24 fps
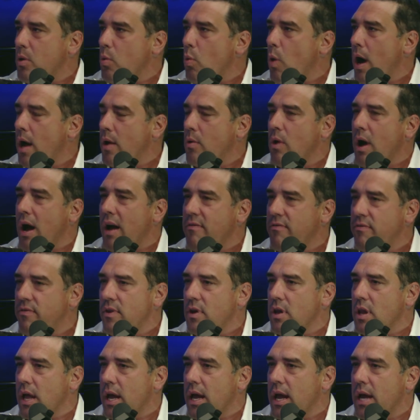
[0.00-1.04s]
Why do I
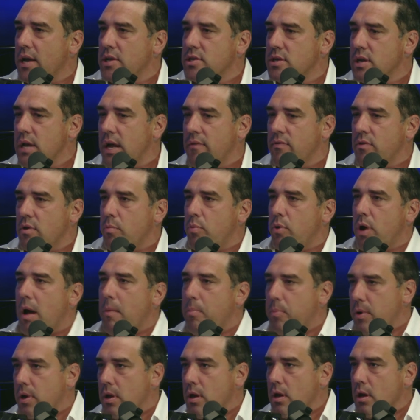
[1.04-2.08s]
feel like I should have their
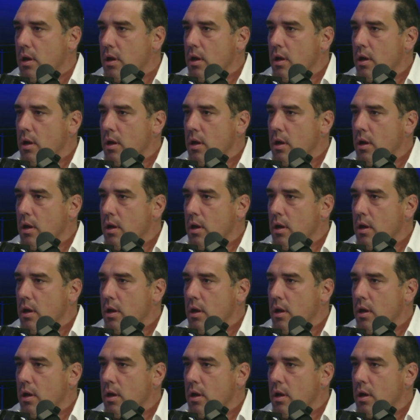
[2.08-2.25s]
property?